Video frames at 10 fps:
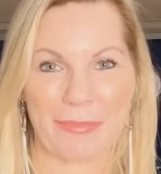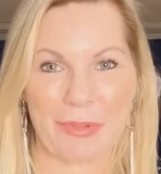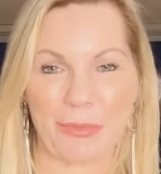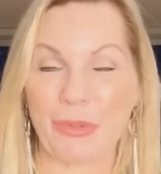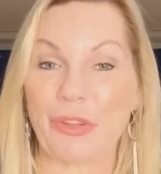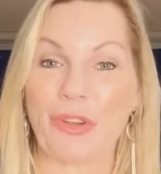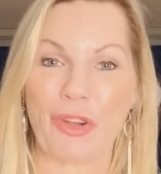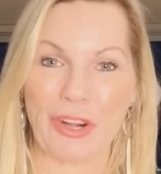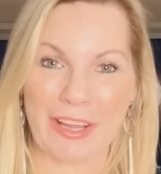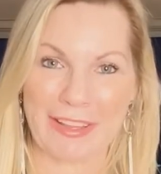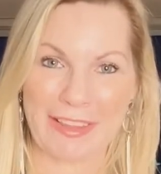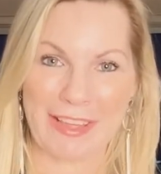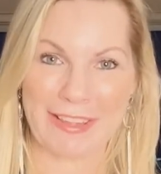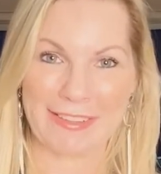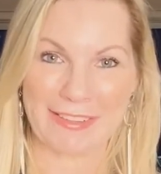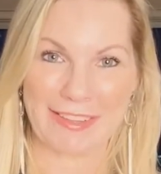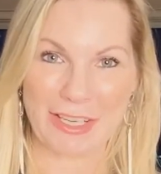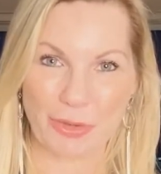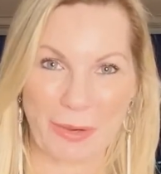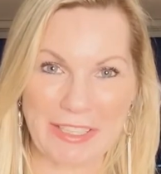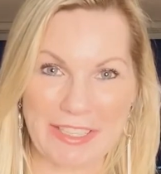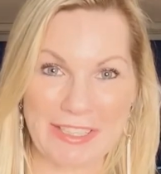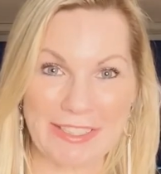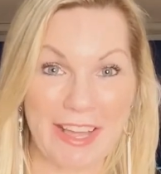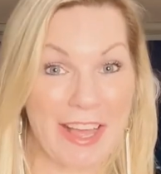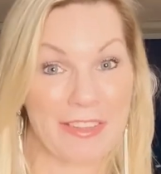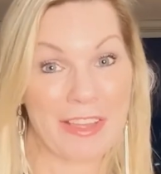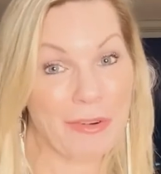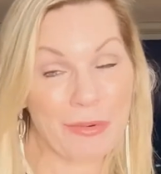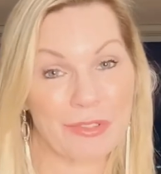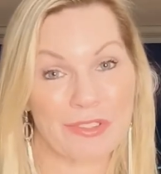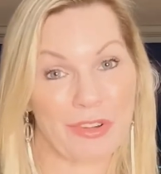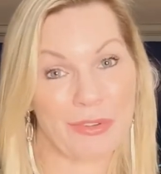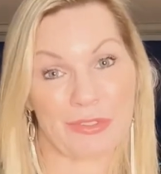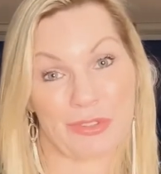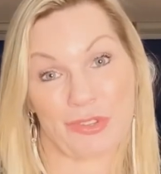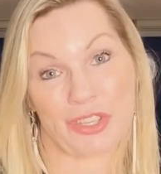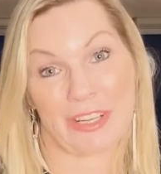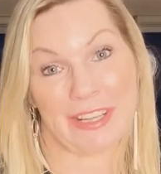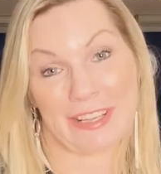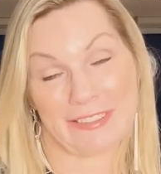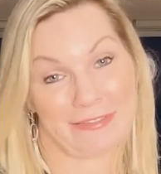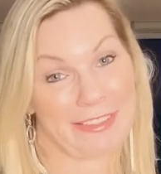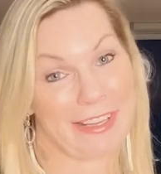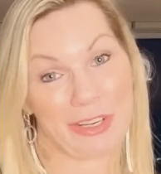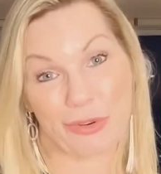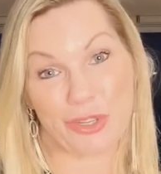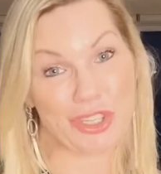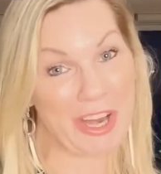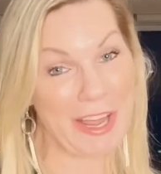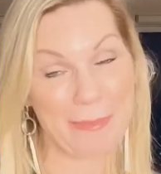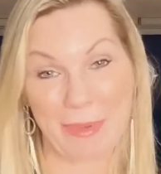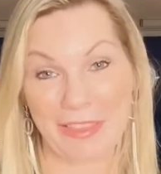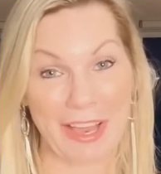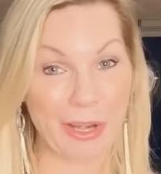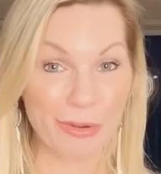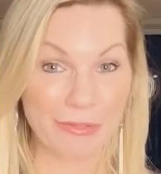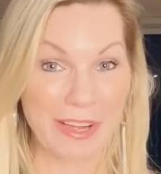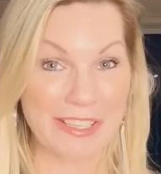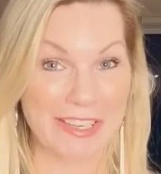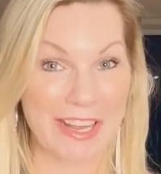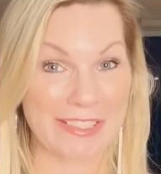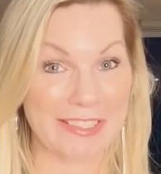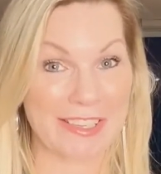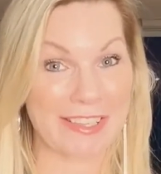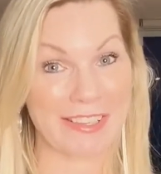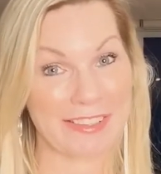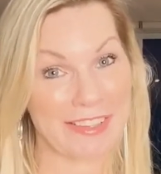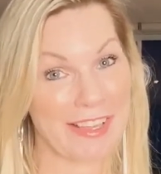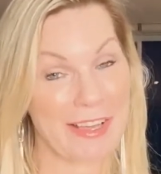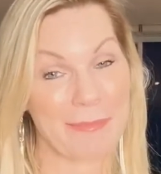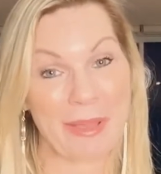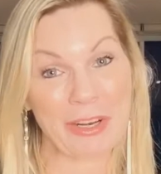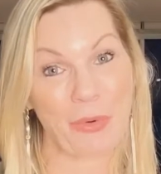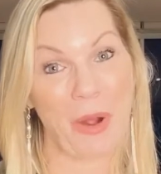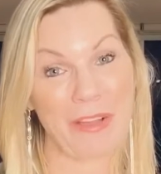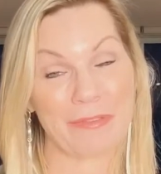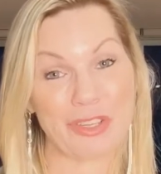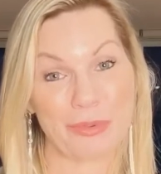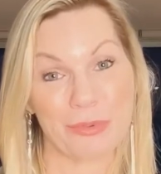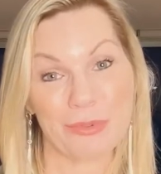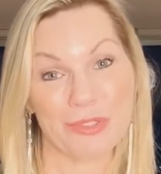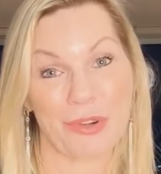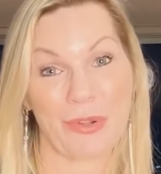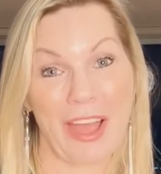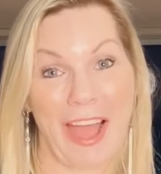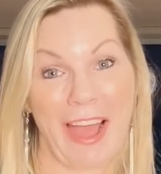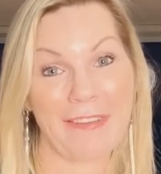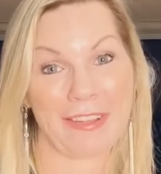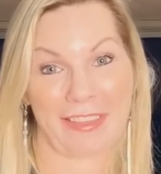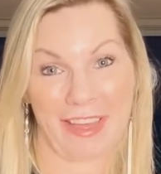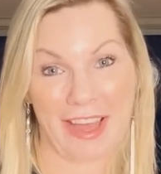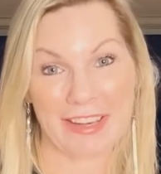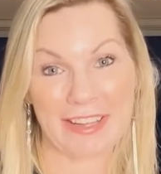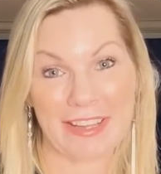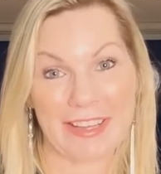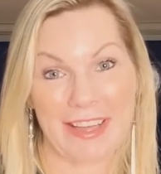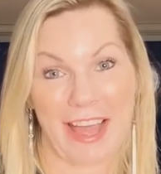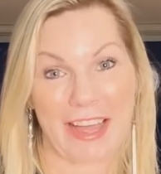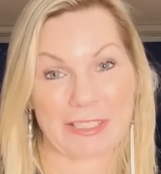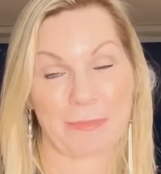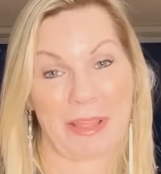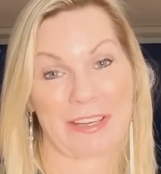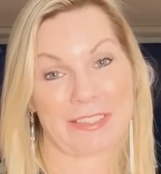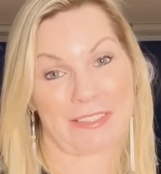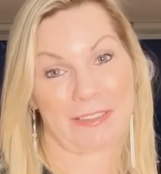with a girl in their 20s. They're also usually in good shape and they look fantastic, and men are quite visual. So having that aspect